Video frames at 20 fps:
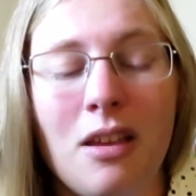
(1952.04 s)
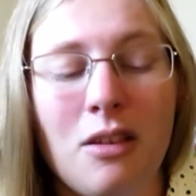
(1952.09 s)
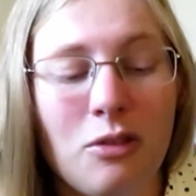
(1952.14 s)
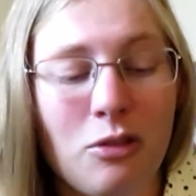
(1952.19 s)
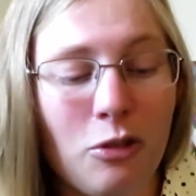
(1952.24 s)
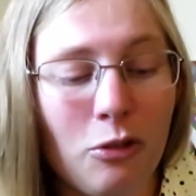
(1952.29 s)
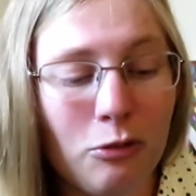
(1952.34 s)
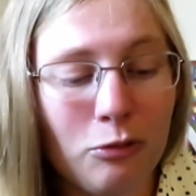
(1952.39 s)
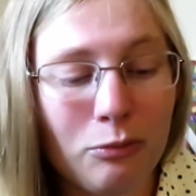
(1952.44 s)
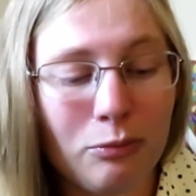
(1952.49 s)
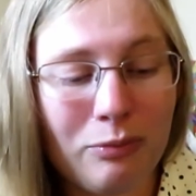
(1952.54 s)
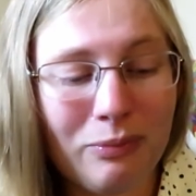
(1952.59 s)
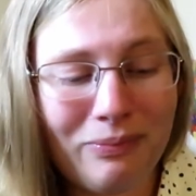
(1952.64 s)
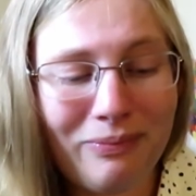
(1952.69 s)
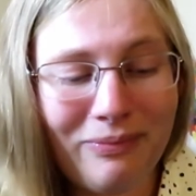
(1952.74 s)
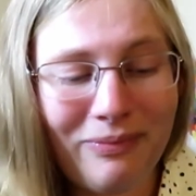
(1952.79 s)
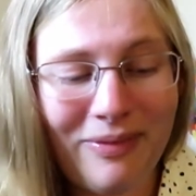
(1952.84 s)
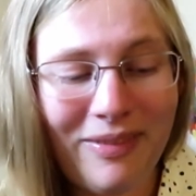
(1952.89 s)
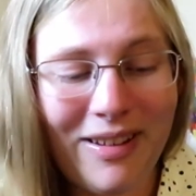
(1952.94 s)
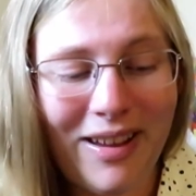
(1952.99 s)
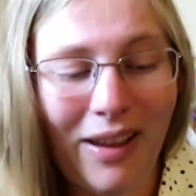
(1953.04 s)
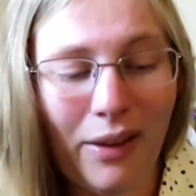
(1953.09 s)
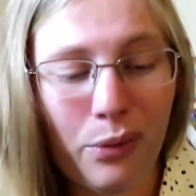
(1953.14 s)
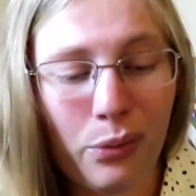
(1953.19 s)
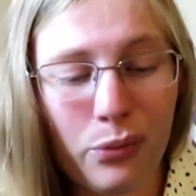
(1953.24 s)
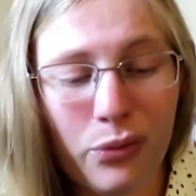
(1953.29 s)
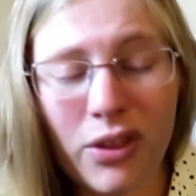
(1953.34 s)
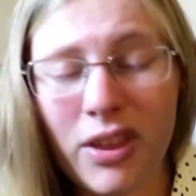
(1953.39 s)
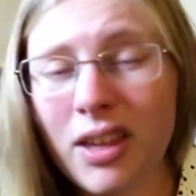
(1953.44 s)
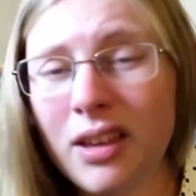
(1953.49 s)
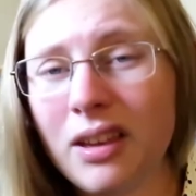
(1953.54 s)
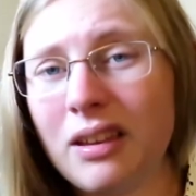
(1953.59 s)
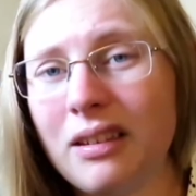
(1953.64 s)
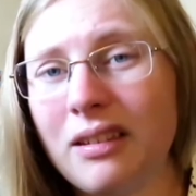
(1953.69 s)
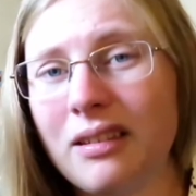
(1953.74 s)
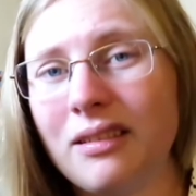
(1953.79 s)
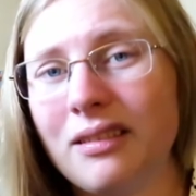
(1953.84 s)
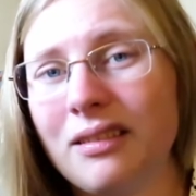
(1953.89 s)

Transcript: So, I think